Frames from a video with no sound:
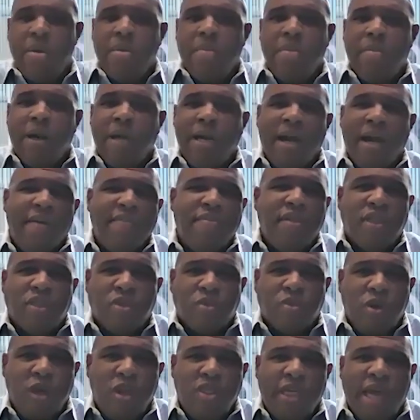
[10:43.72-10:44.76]
But of the
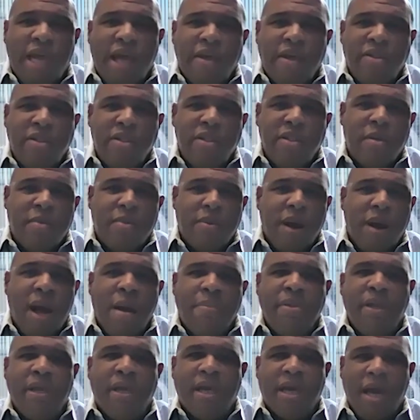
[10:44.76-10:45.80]
3,000, there are
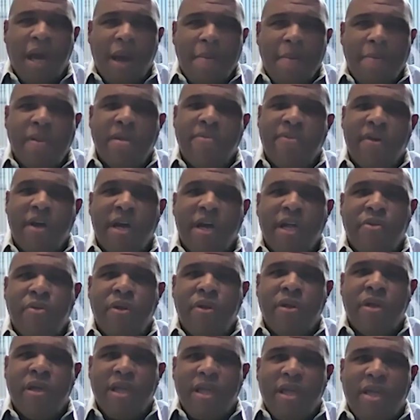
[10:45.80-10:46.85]
probably a couple of
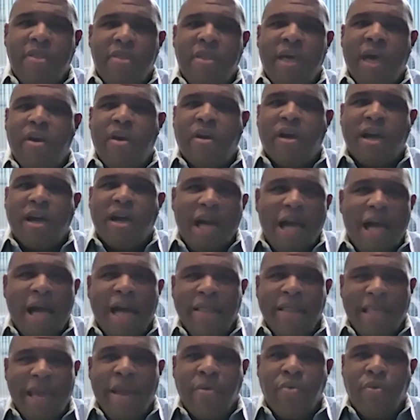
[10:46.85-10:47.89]
hundred that are
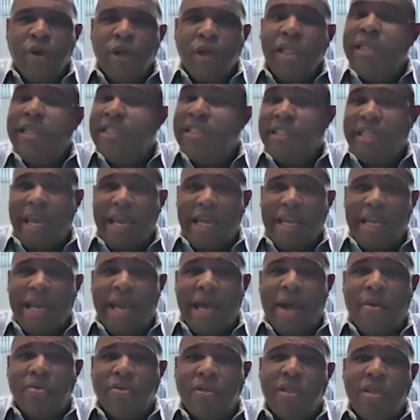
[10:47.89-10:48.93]
con- that really stand
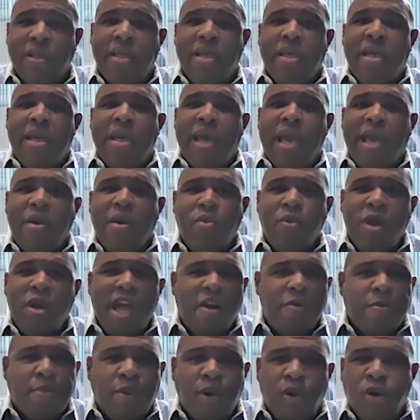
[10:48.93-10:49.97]
out. And we
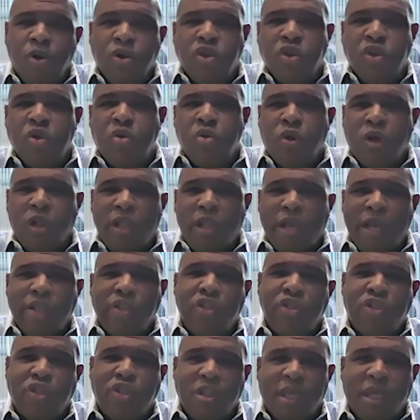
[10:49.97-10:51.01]
have personal
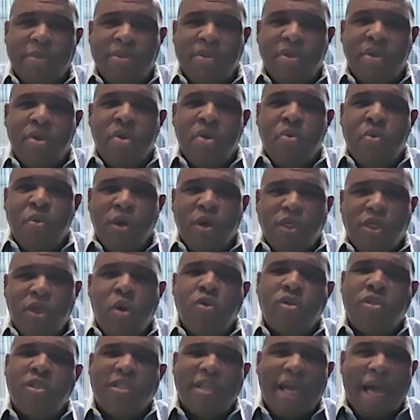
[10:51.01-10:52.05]
relationships with
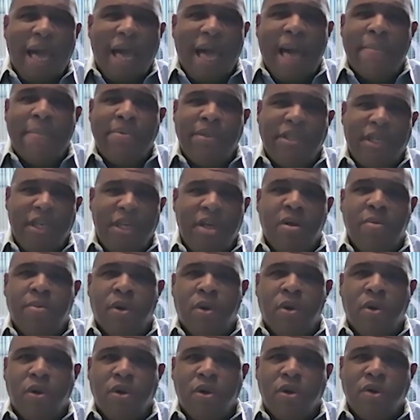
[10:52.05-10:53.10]
those top tier
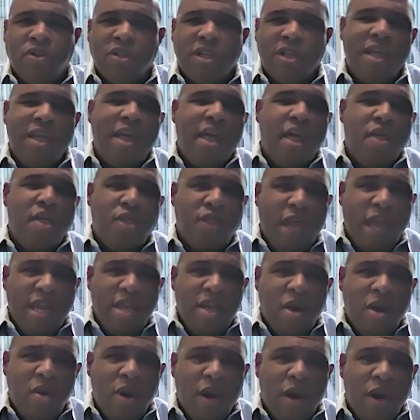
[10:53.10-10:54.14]
brokers. They
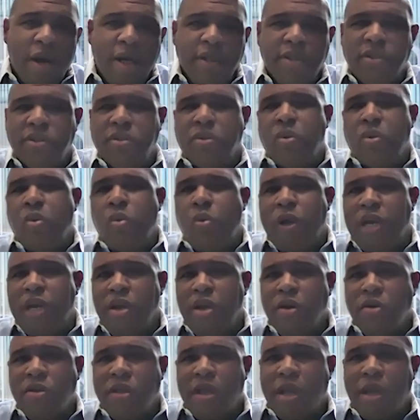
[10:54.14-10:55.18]
know us, we
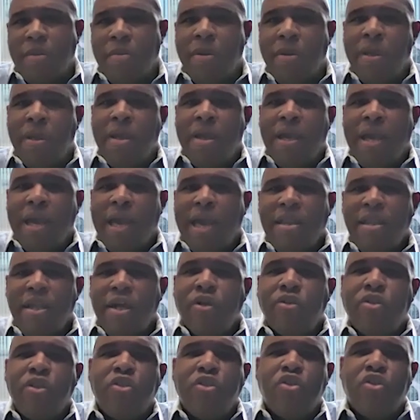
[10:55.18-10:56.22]
know them, and
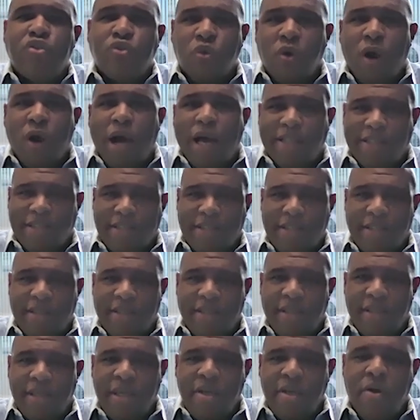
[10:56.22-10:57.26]
there's a trust.
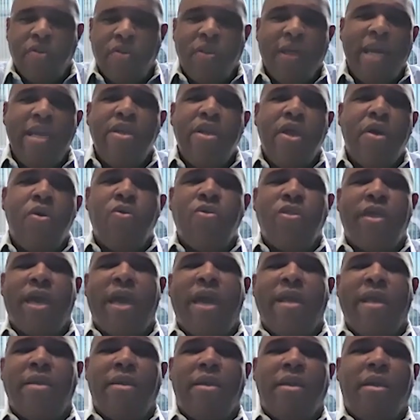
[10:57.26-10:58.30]
You know, they know
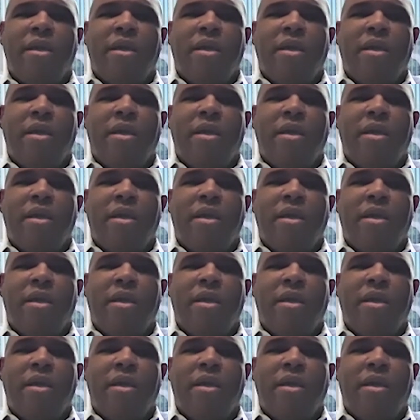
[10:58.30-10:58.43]
that